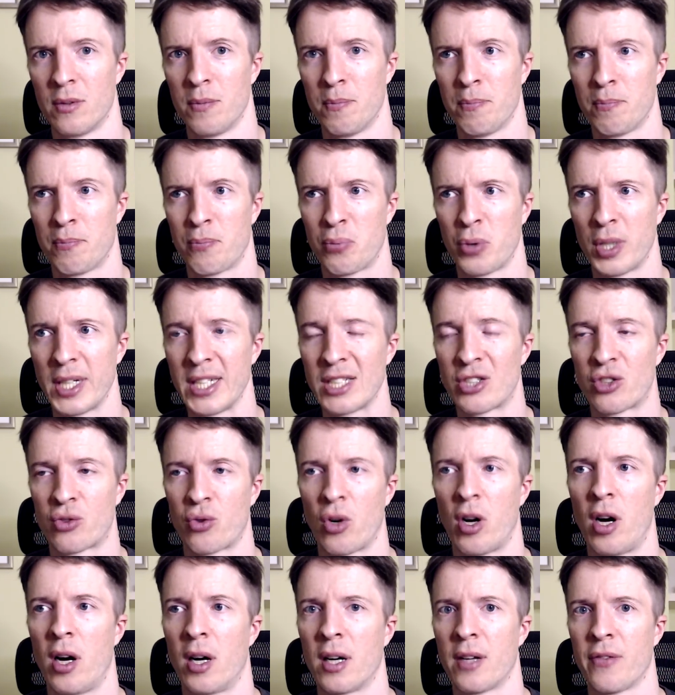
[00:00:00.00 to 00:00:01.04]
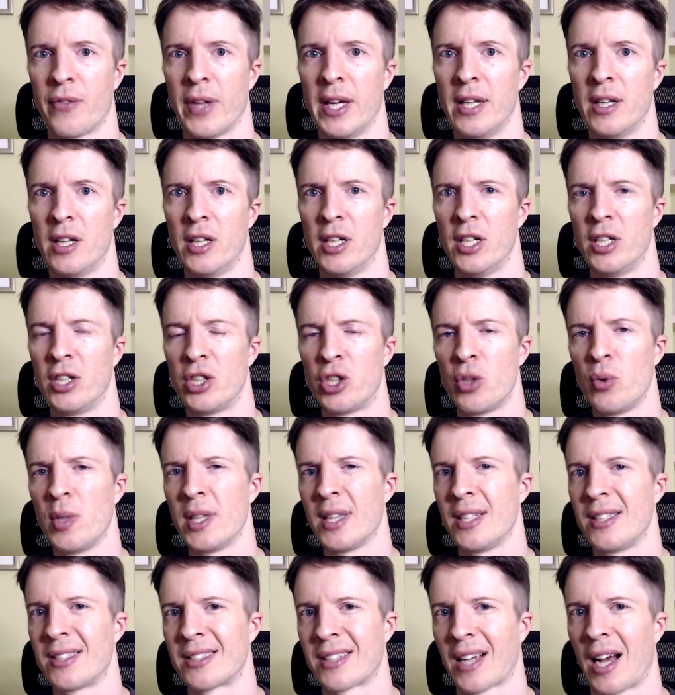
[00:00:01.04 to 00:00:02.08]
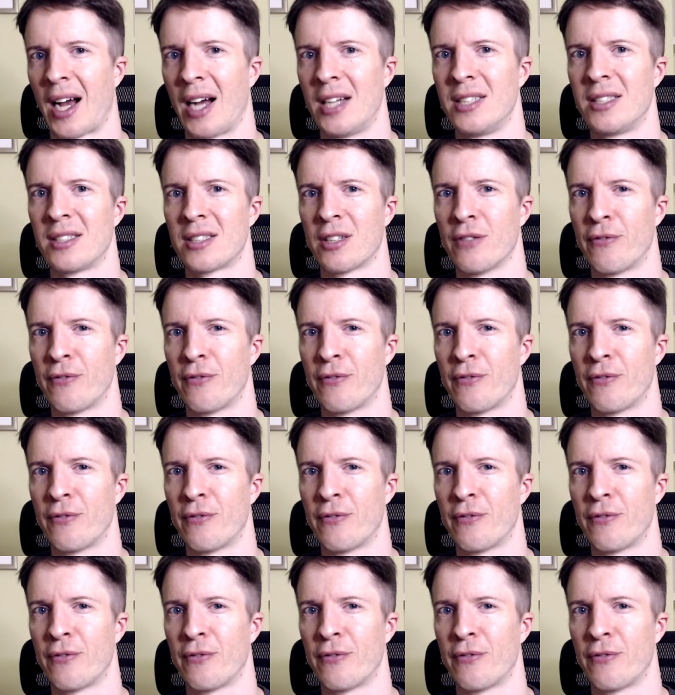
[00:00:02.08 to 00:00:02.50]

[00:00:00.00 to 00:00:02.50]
pretty strong that doing these kinds